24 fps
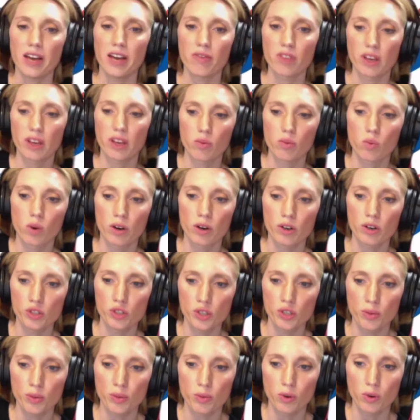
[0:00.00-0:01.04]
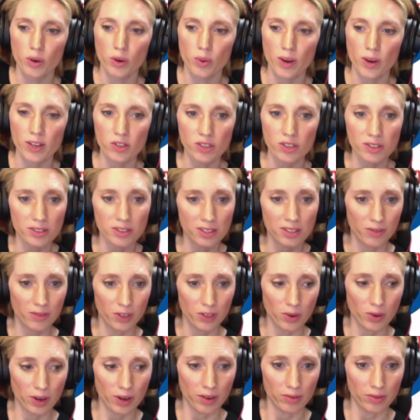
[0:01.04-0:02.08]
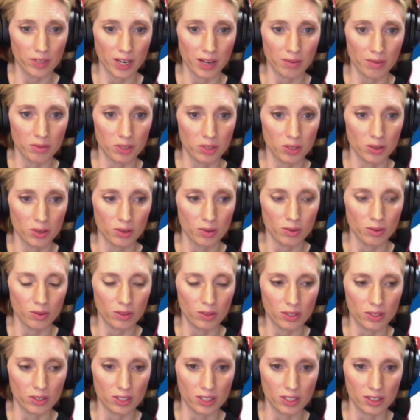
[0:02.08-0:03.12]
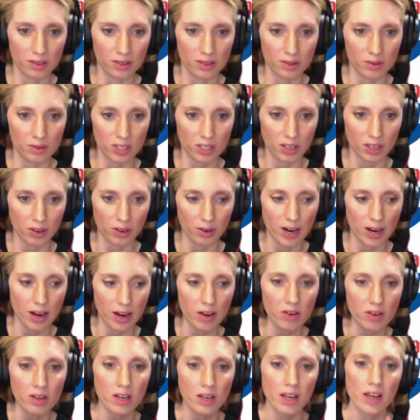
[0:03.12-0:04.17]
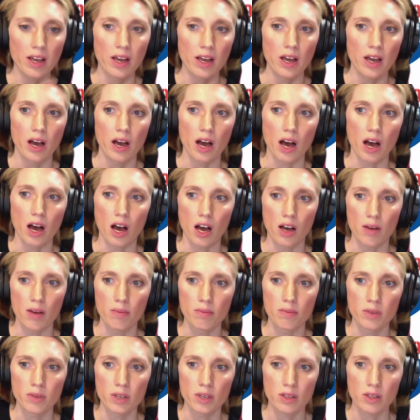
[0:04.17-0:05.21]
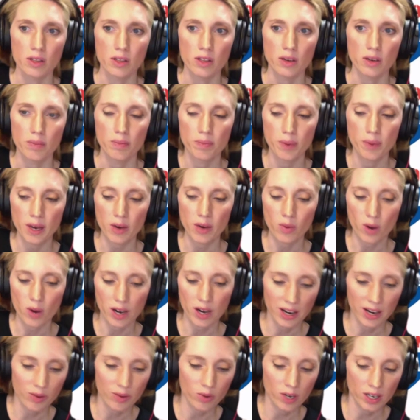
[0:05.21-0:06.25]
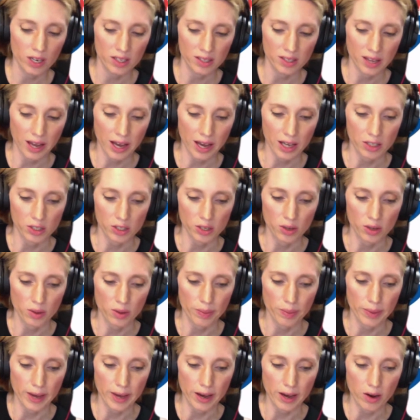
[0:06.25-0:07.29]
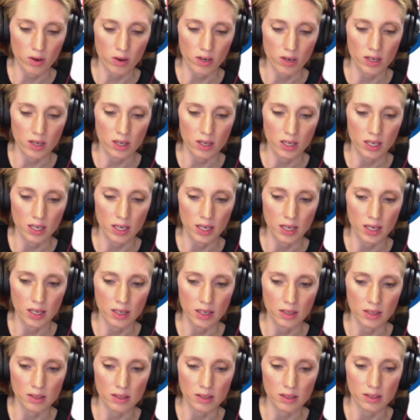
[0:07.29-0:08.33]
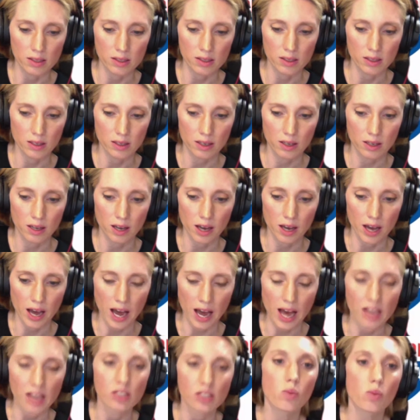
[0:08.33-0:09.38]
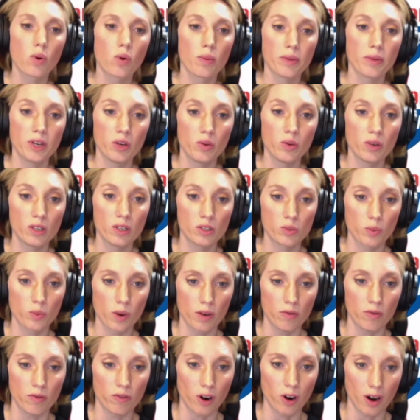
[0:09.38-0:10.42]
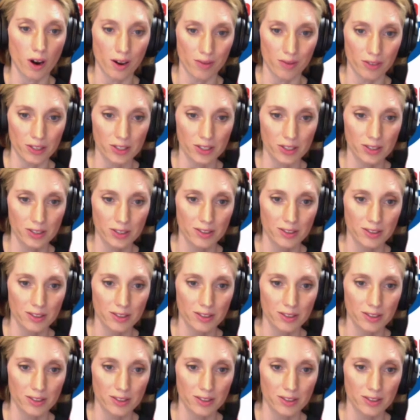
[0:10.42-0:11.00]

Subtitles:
like one or two more questions if you have time to stick around. The big one I wanted to ask you about is, as a woman who has run for office